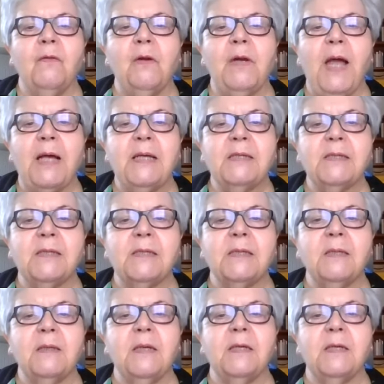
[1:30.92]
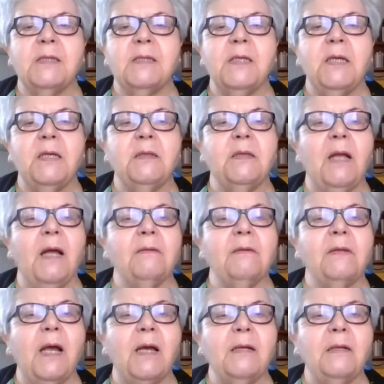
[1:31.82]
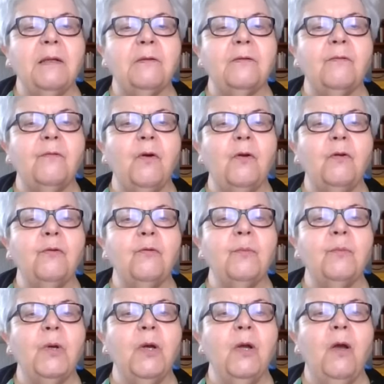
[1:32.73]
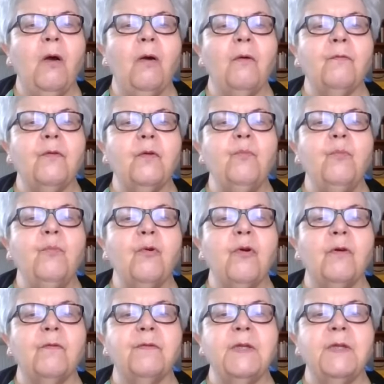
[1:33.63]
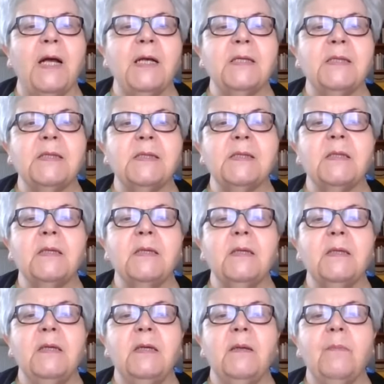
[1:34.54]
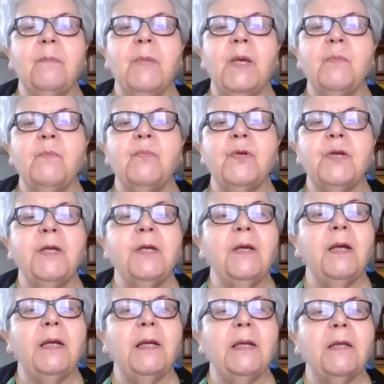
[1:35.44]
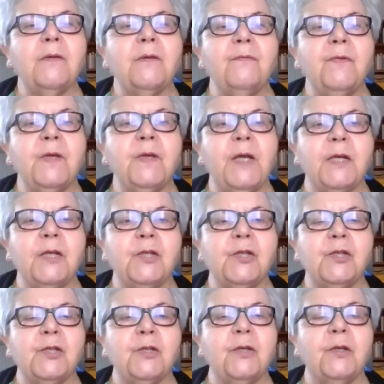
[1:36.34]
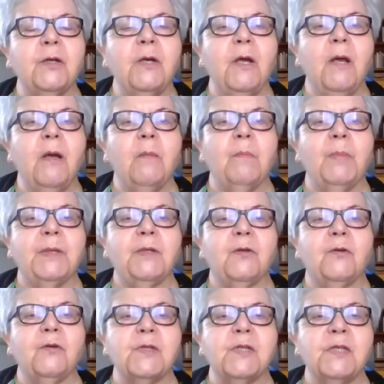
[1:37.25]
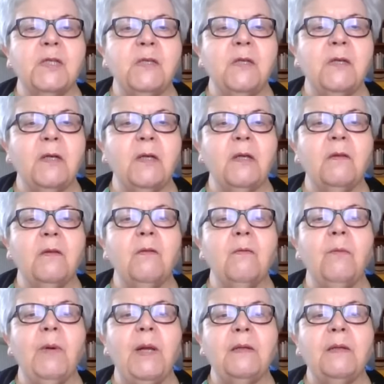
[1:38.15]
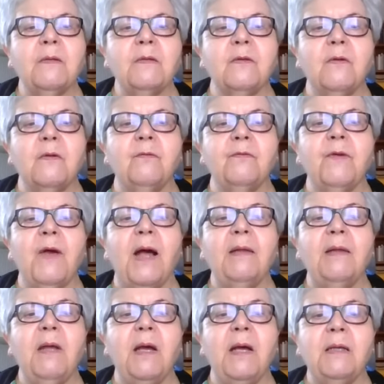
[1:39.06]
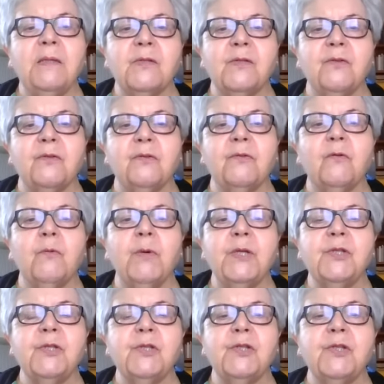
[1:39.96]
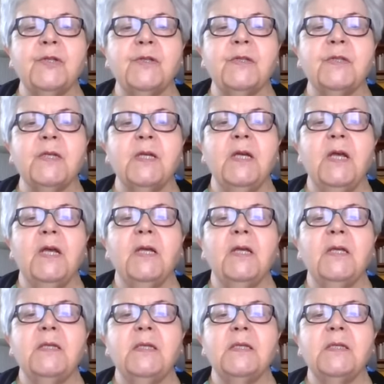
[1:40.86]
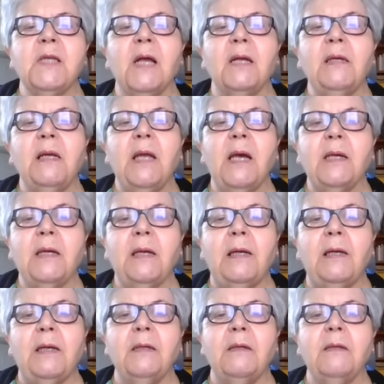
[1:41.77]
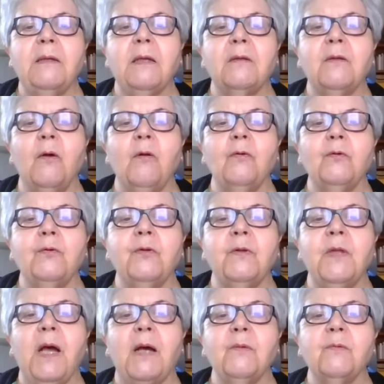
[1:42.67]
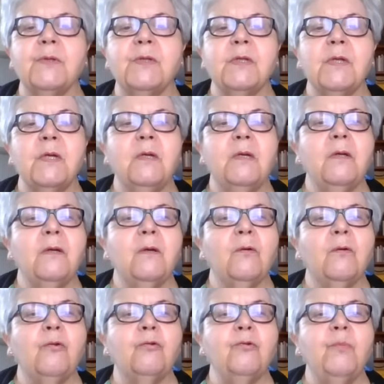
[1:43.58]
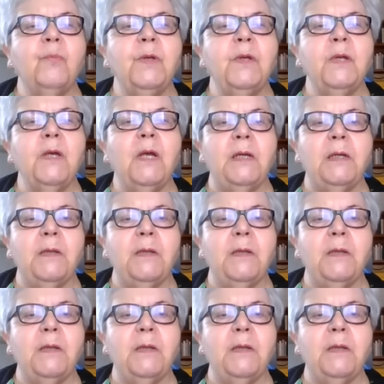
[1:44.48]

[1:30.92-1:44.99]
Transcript: The last, as yet untitled volume of the Book of Dust may bring clarification, but considering the wealth of unanswered questions, it is unlikely that all the doubts could be